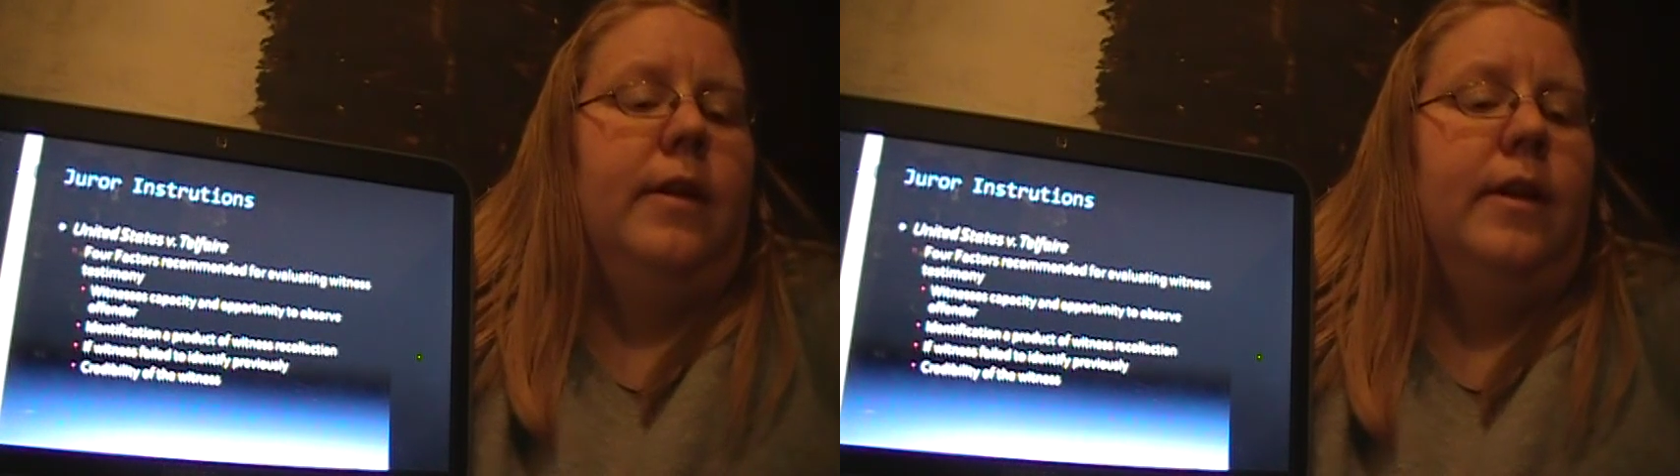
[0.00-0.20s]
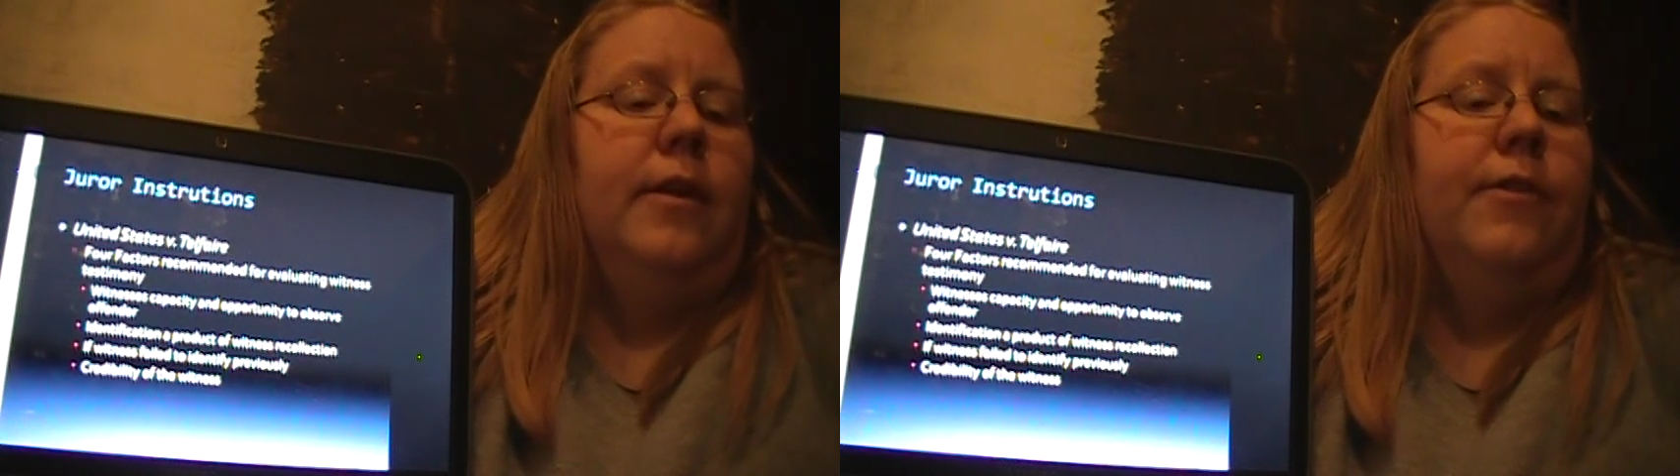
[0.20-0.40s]

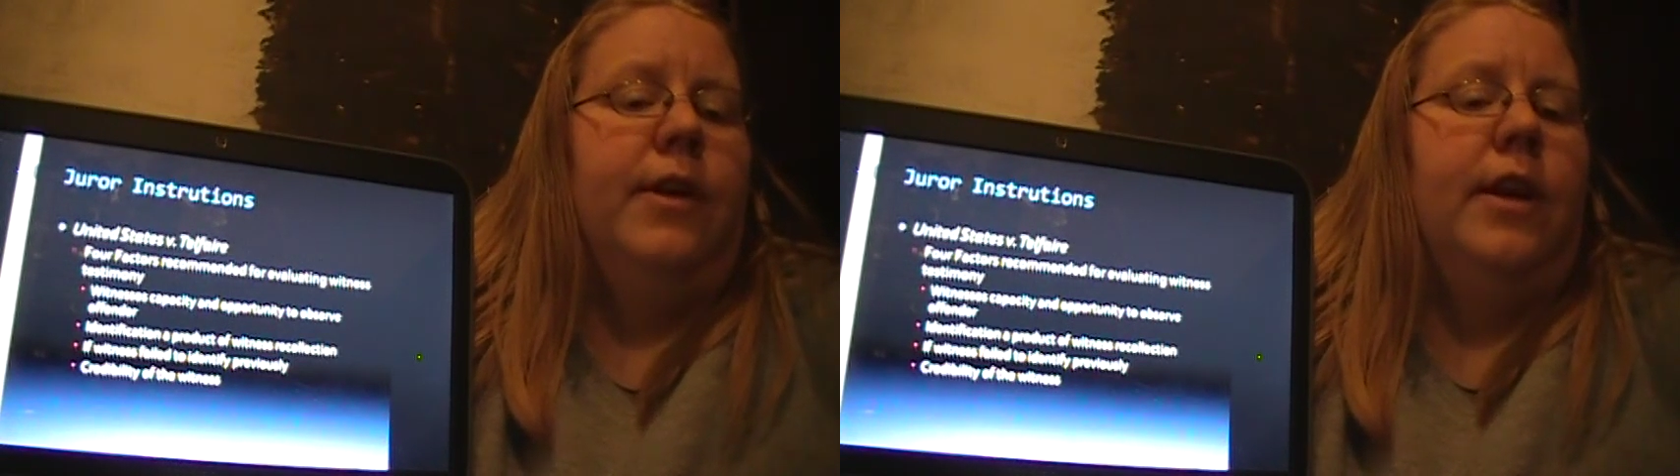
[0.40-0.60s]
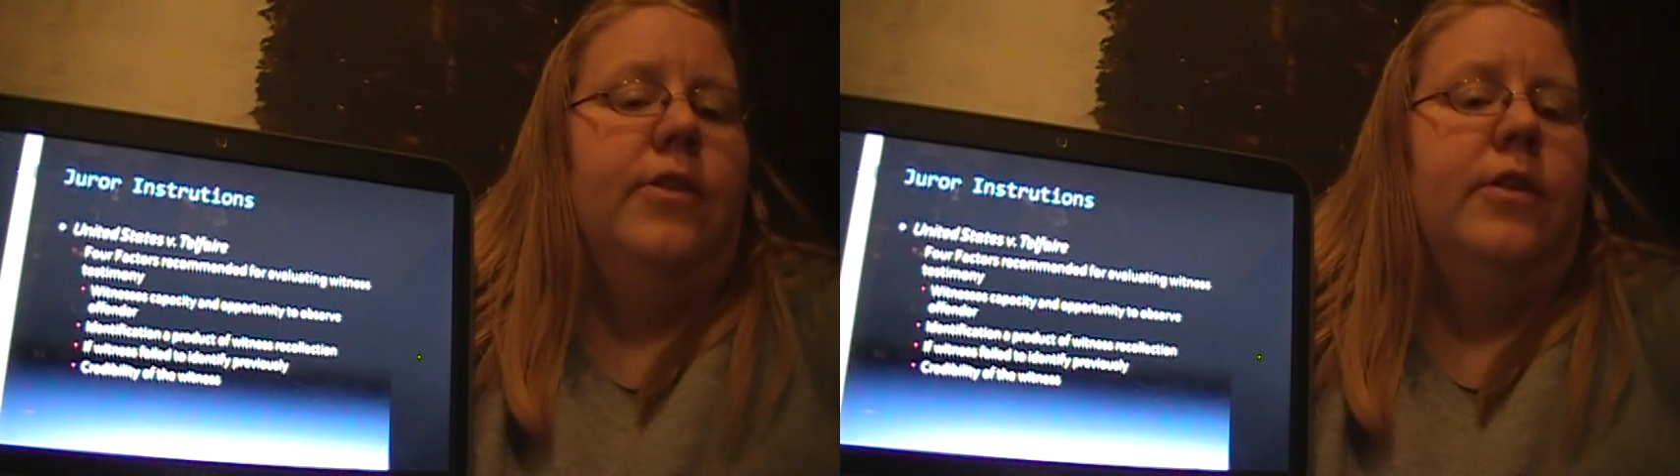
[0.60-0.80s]

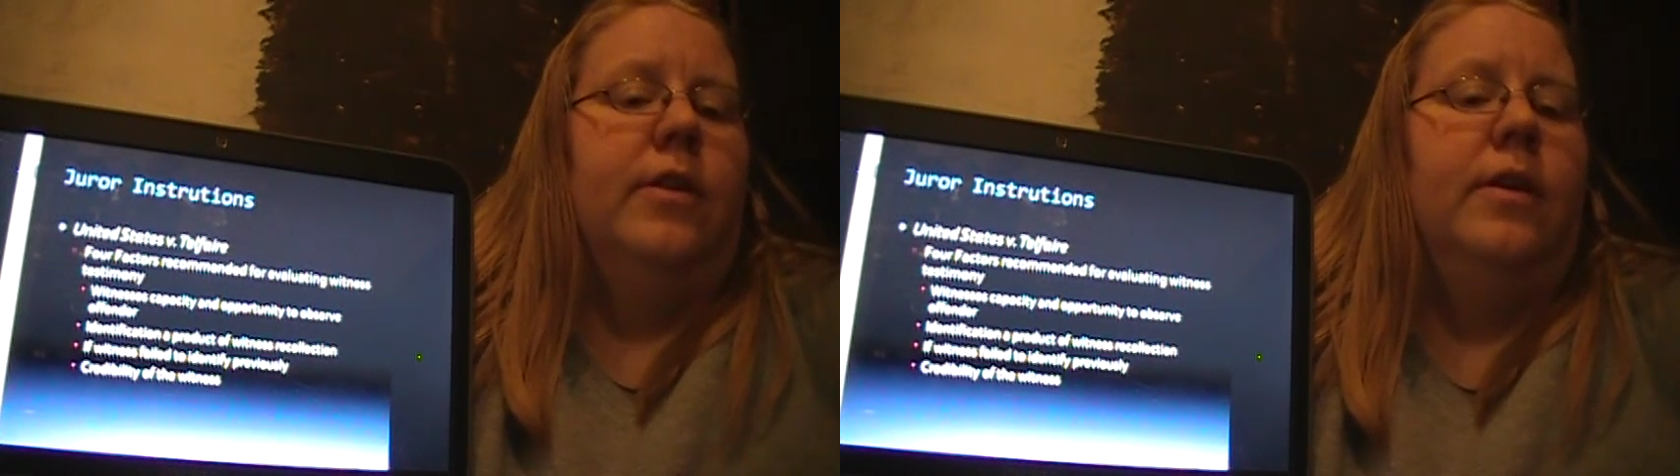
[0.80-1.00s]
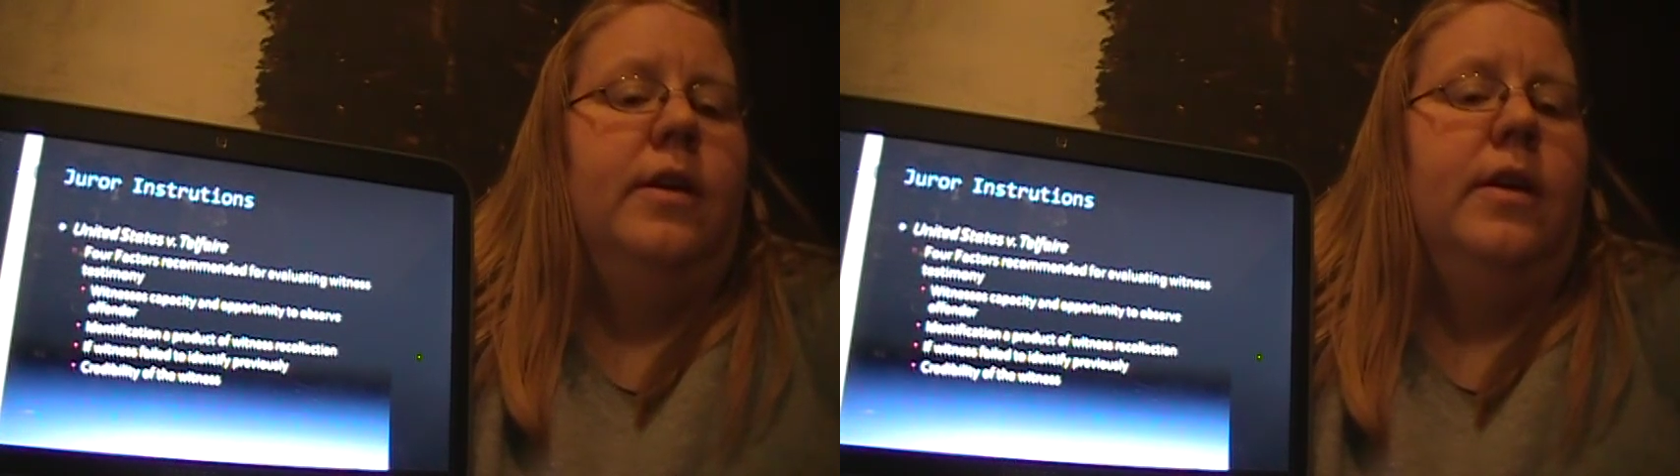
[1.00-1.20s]

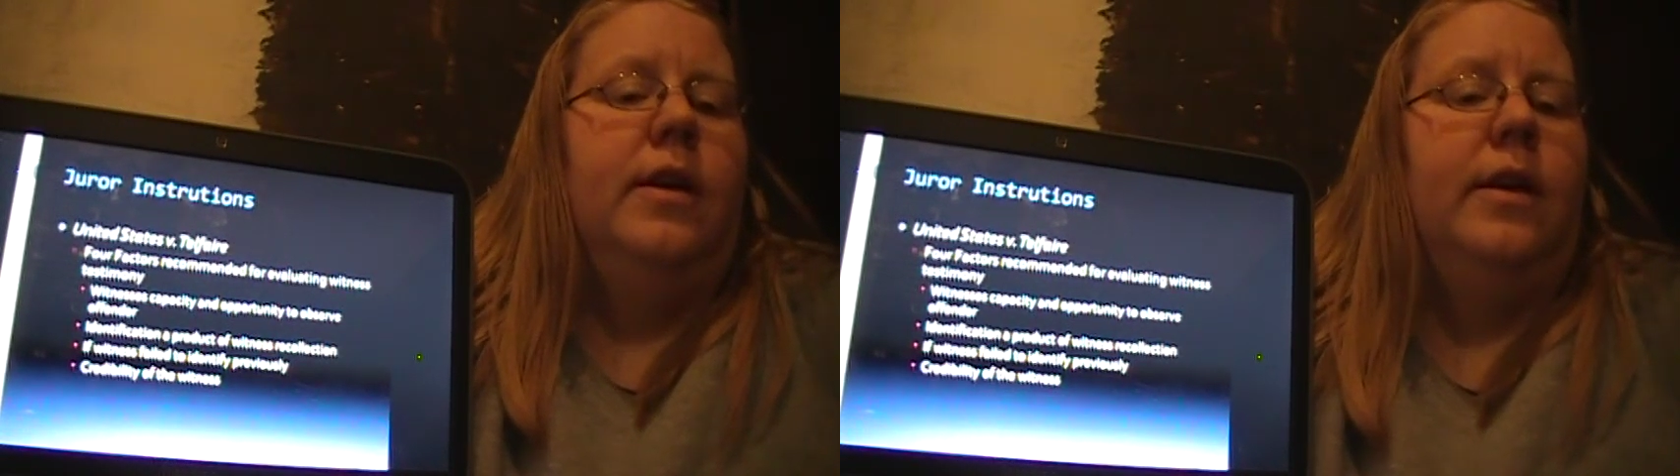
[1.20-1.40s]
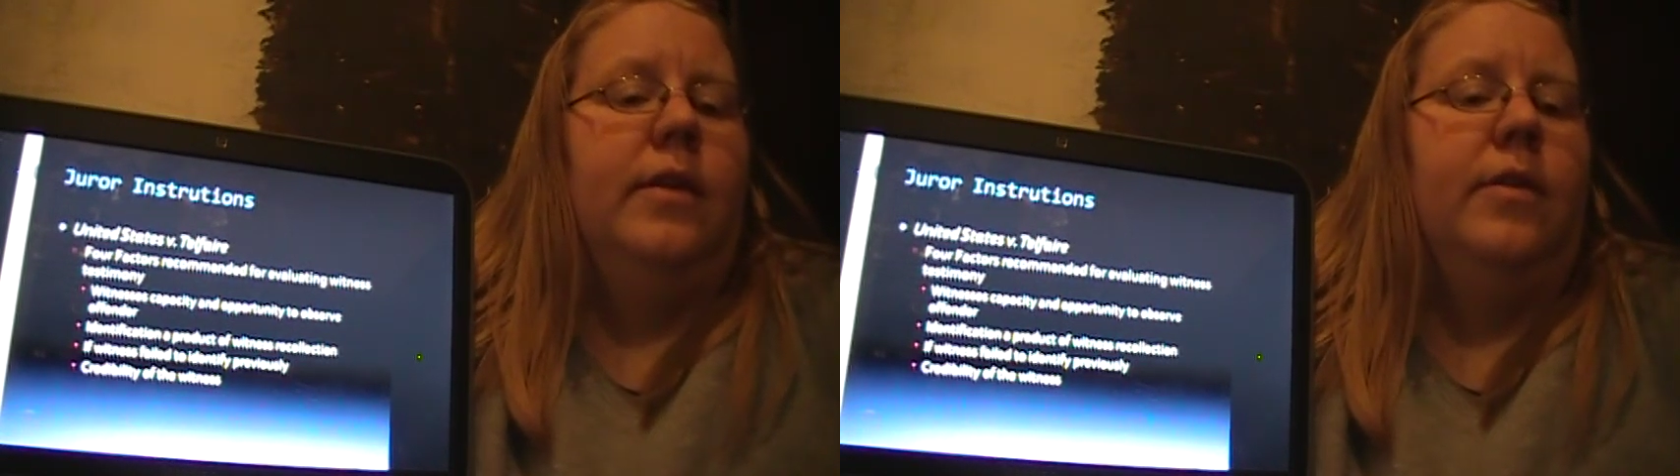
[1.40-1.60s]
identification
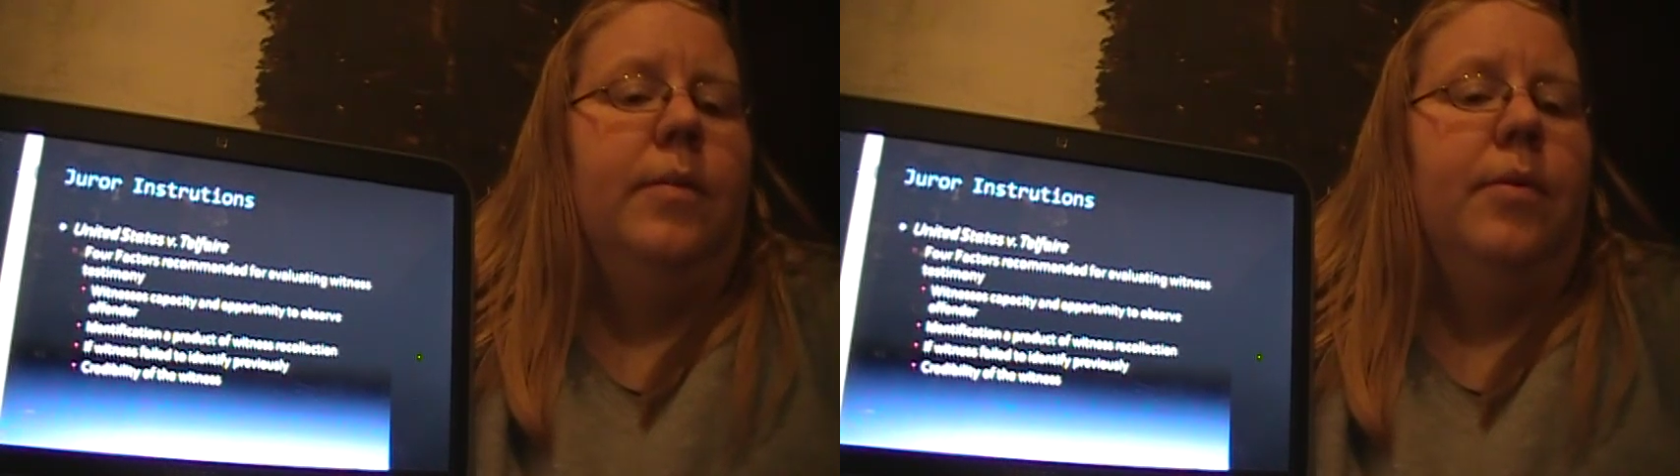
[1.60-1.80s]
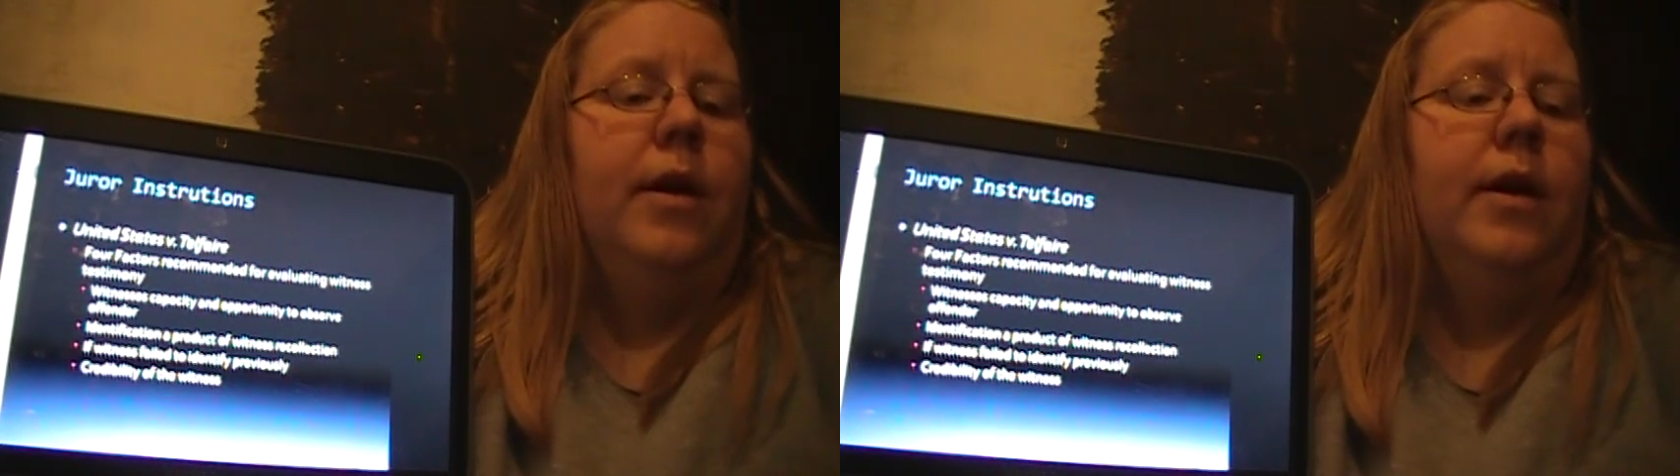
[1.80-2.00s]
is a
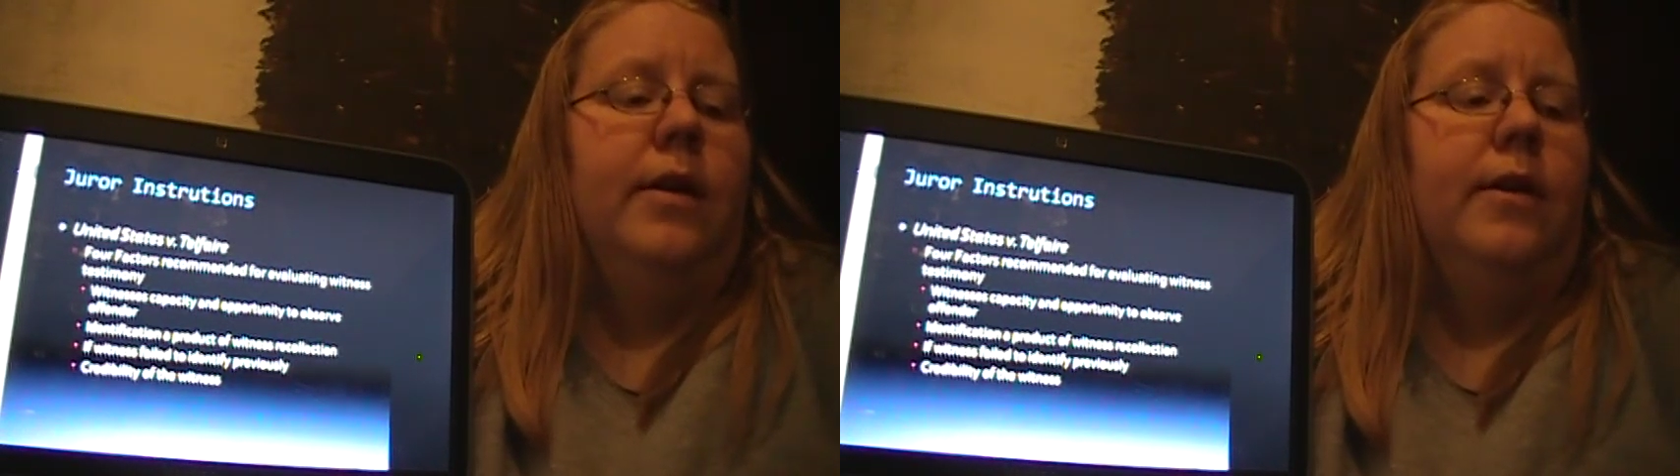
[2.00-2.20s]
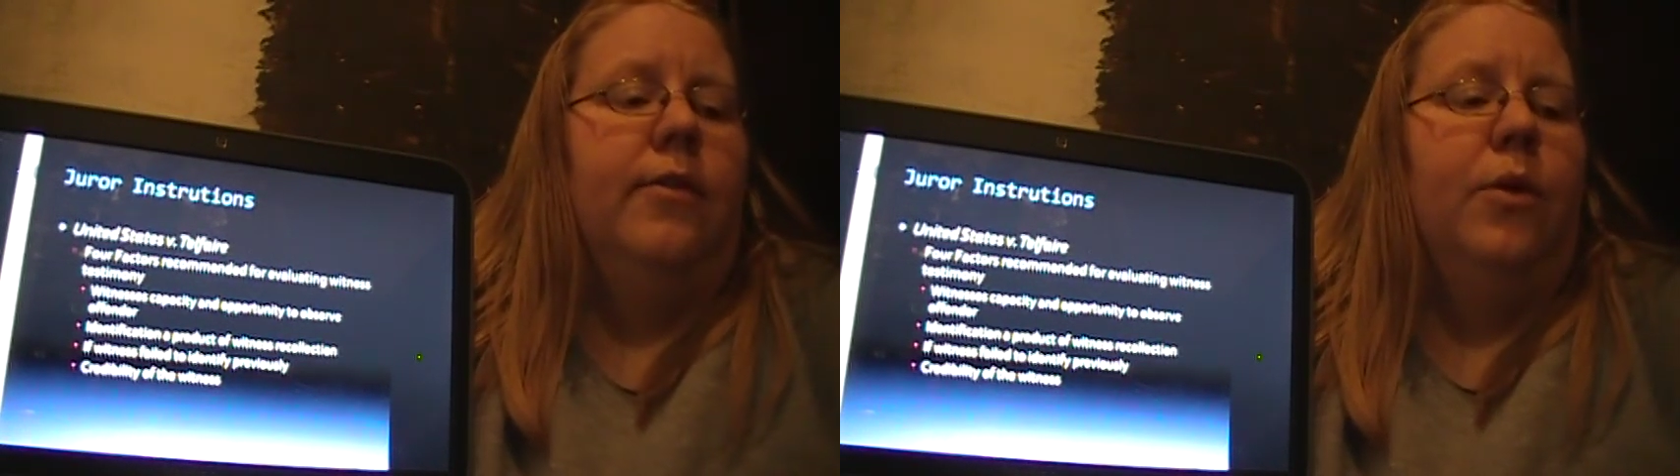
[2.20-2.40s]
product of the